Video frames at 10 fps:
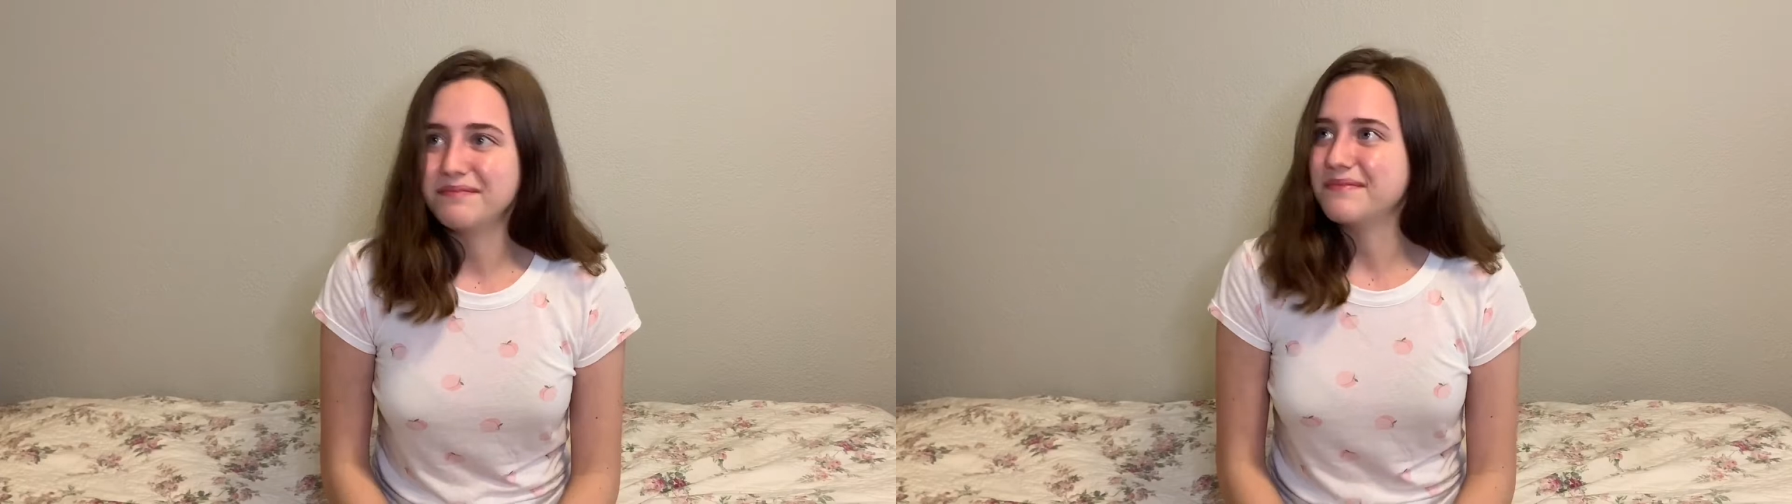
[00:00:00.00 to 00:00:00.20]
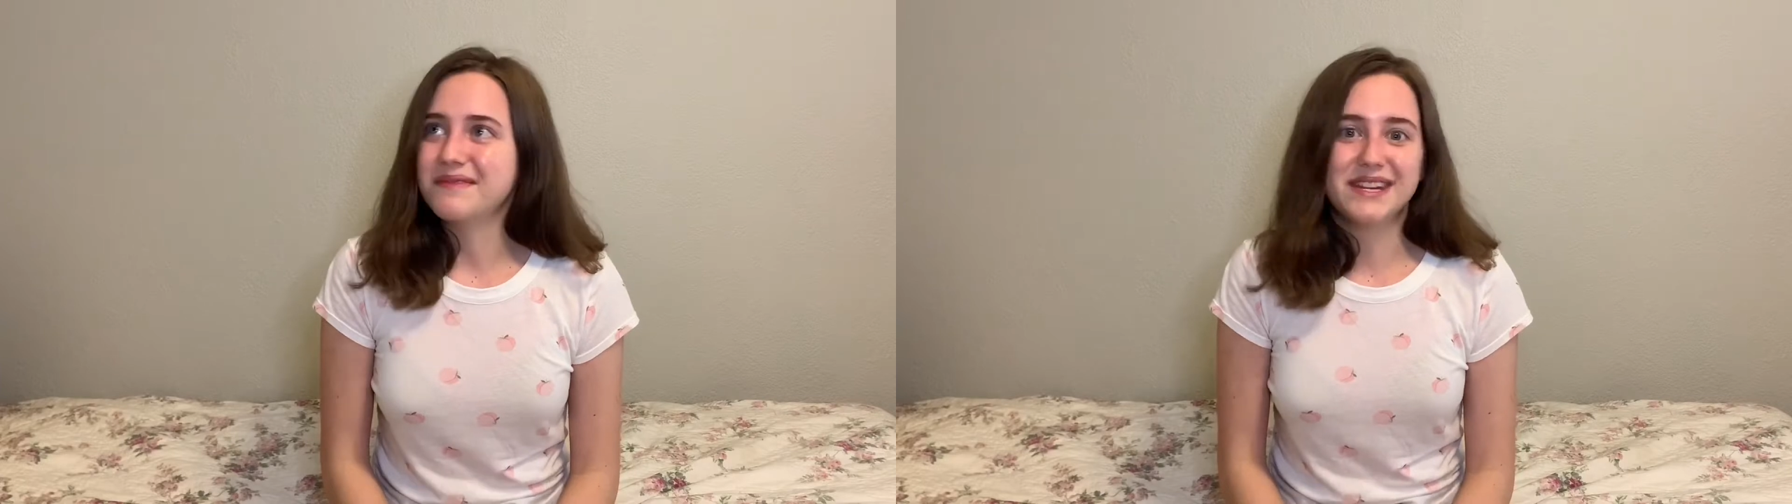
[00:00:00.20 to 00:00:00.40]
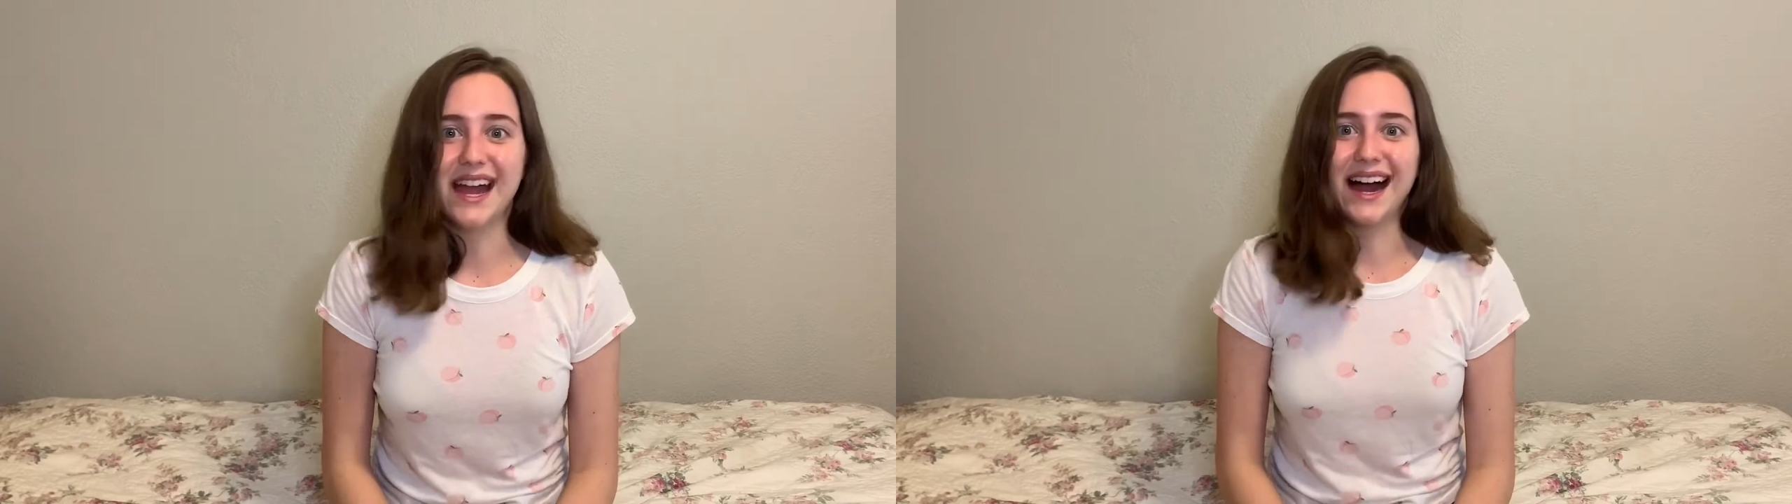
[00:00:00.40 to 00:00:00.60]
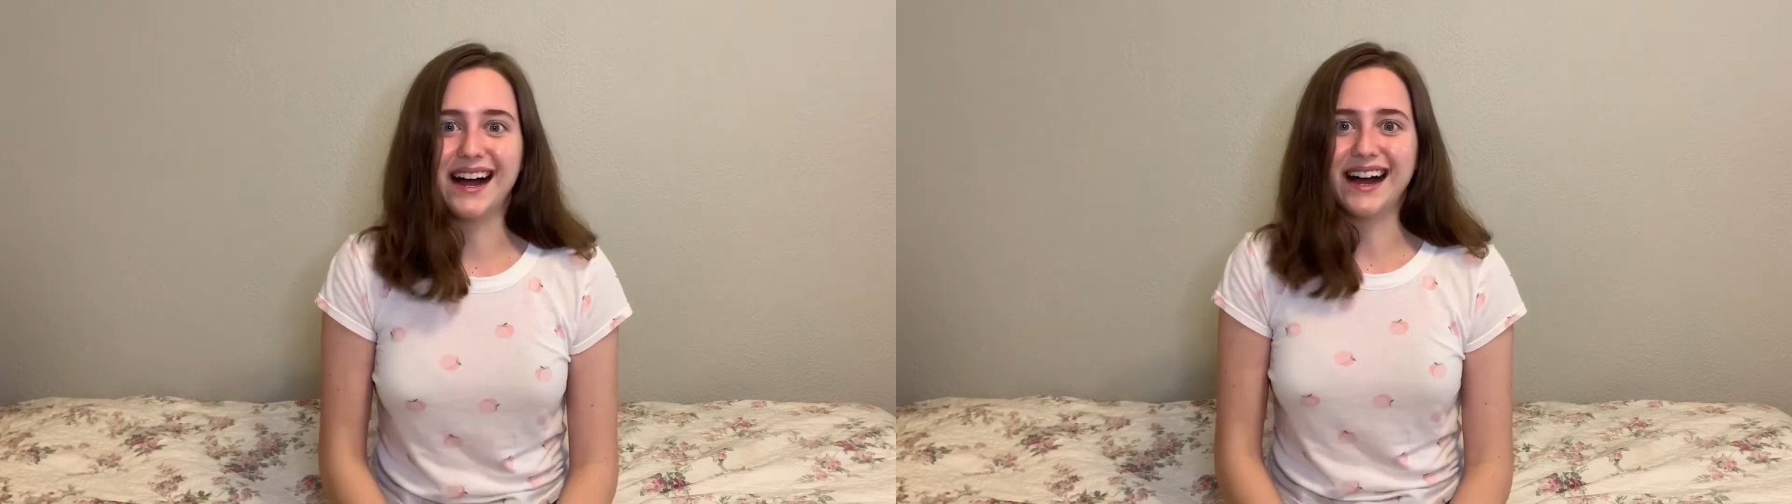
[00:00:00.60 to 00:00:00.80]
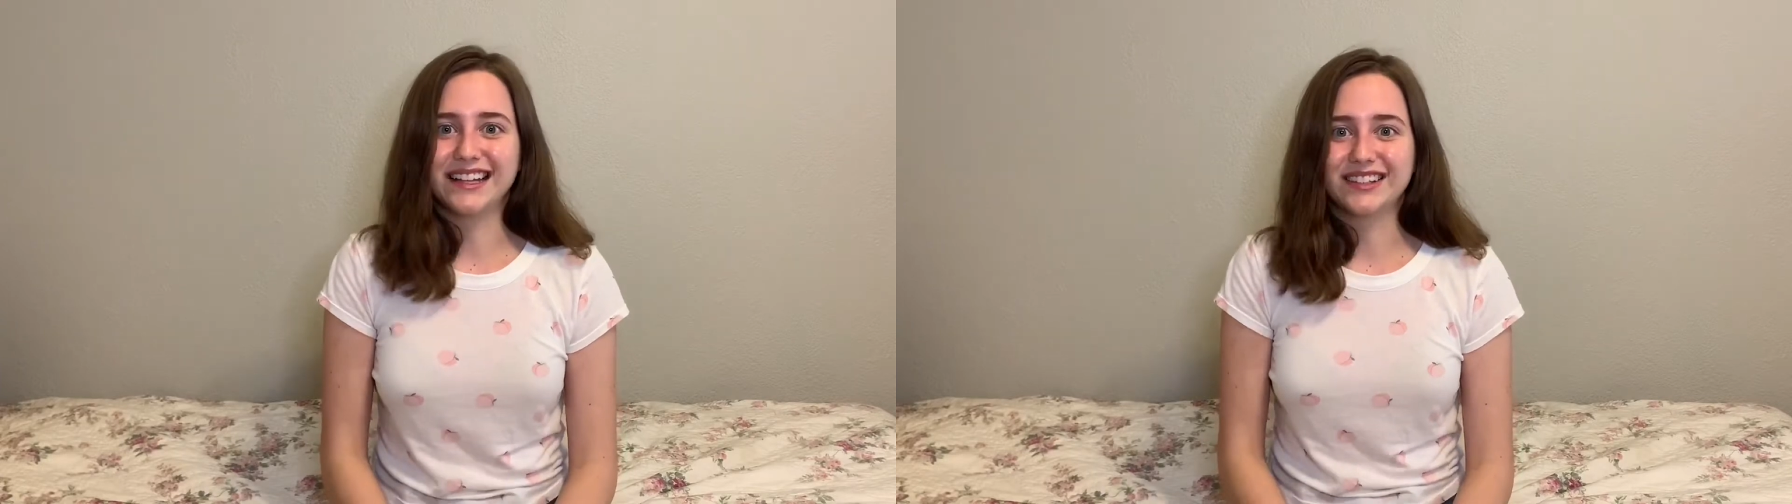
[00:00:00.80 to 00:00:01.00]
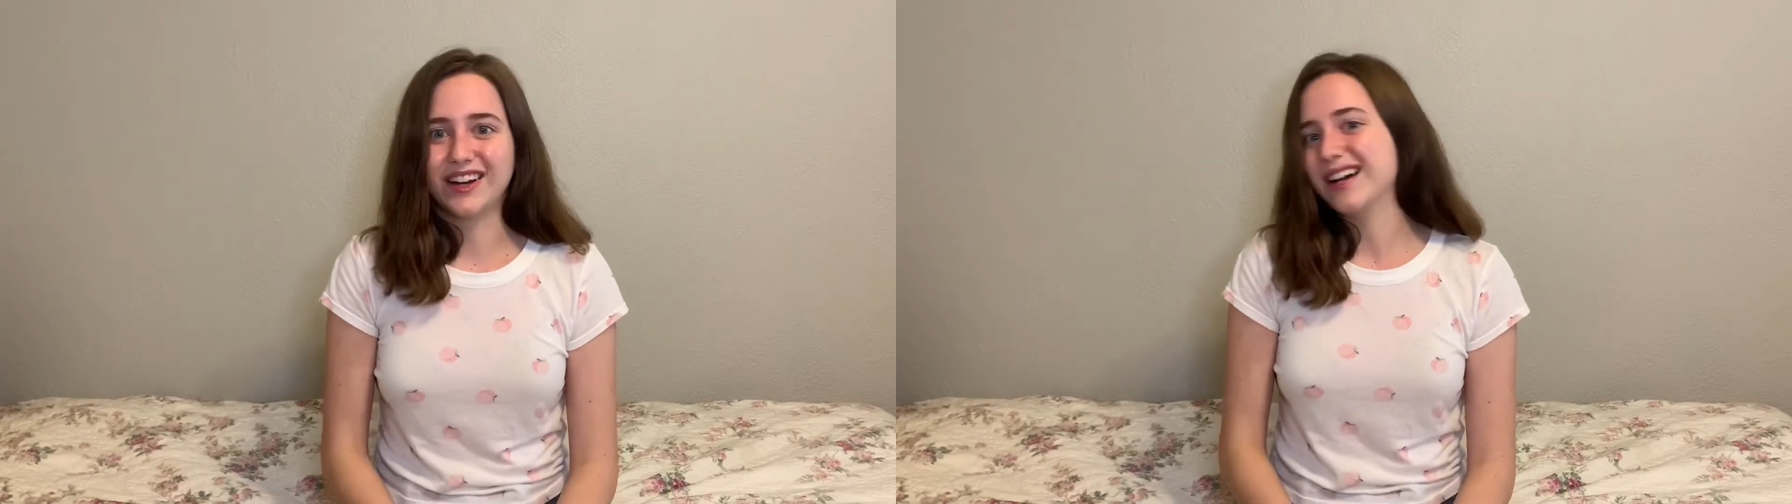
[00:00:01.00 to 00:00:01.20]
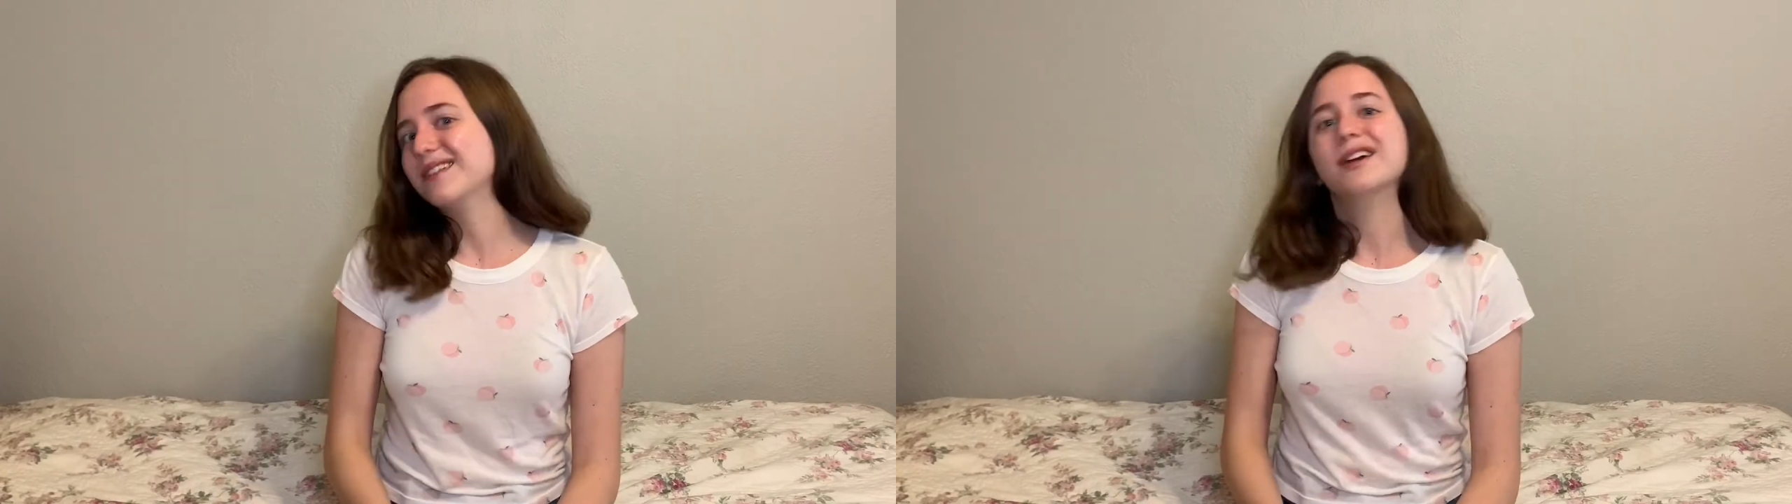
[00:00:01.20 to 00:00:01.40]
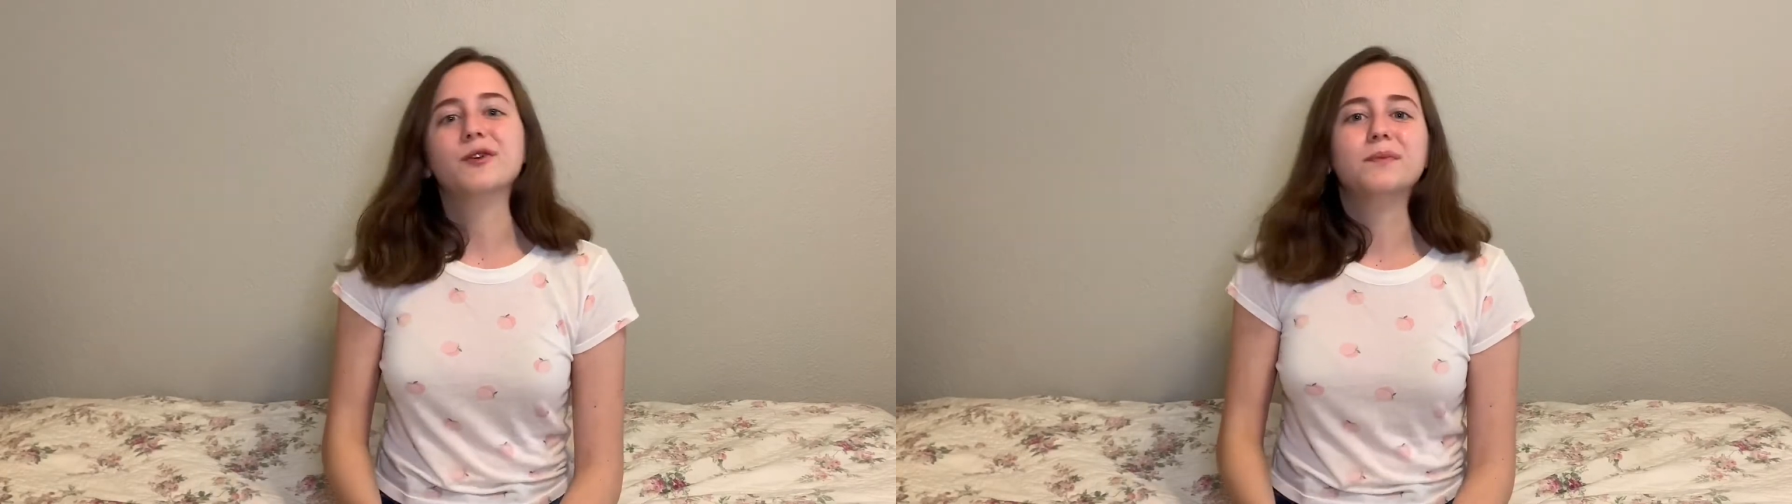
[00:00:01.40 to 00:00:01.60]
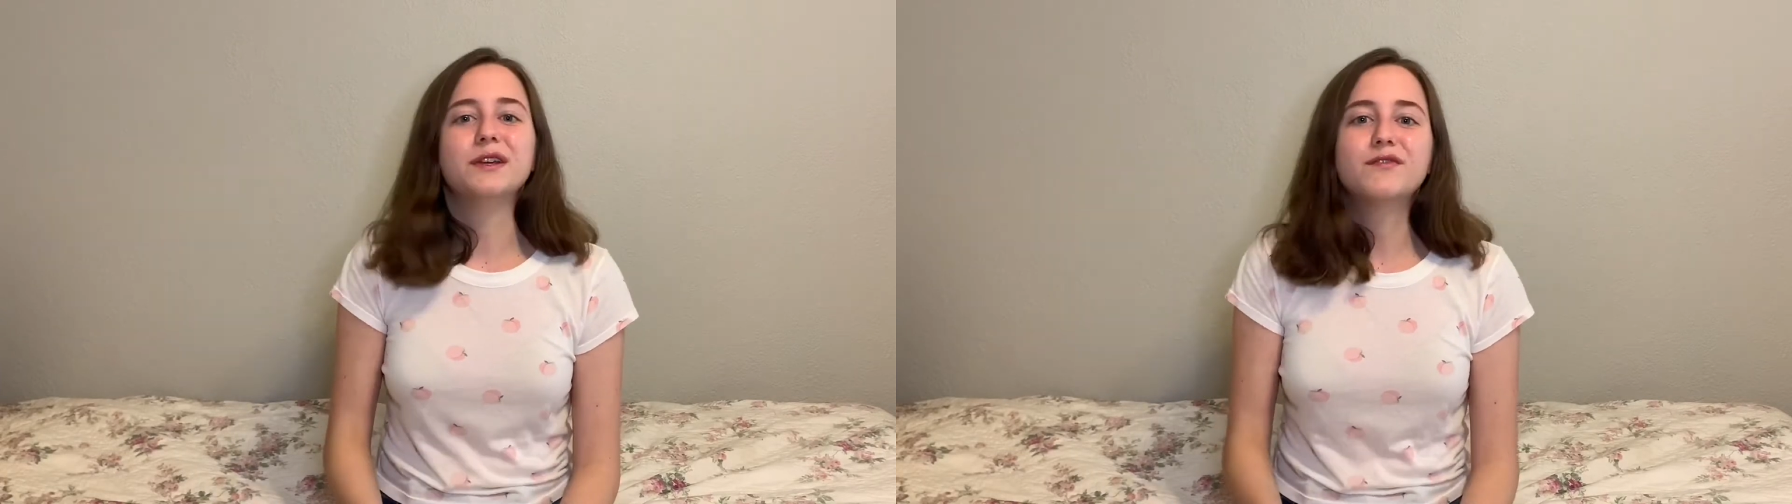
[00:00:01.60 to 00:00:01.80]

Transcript: yeah, I thought it would be